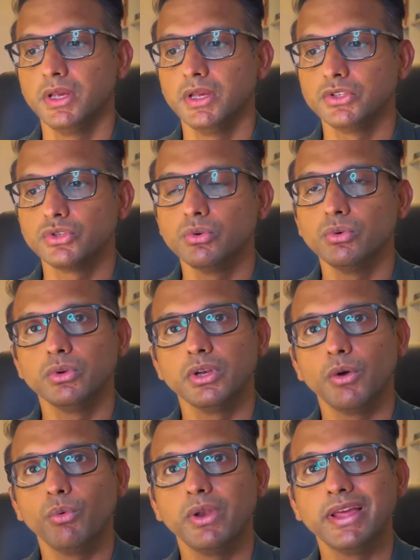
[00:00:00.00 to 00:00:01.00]
So
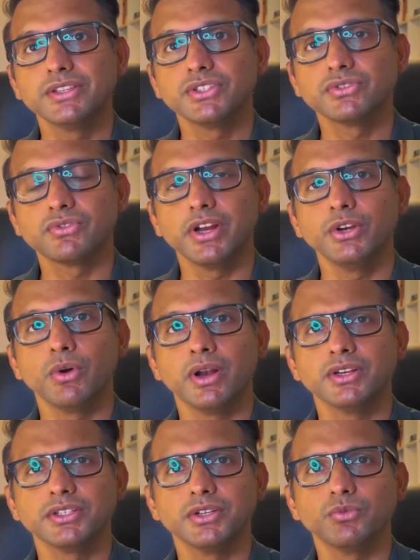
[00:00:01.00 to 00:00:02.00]
now let's try to
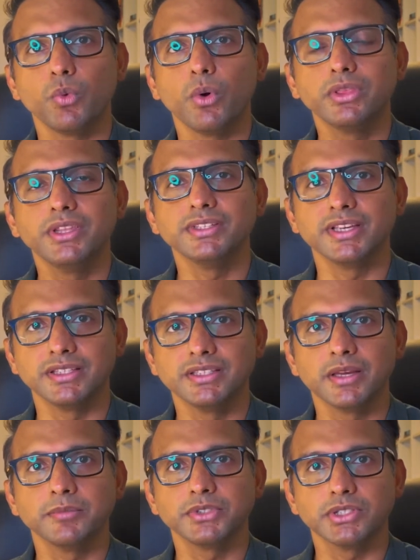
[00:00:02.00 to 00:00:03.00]
understand what these exams